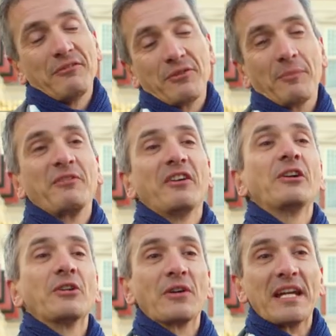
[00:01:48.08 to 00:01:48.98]
From a
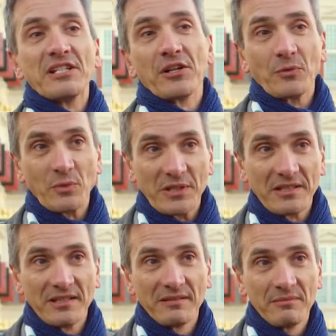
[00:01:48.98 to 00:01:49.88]
very young age onward,
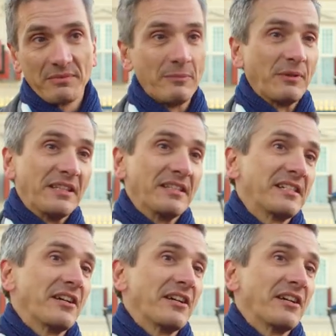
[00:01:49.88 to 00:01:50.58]
people in this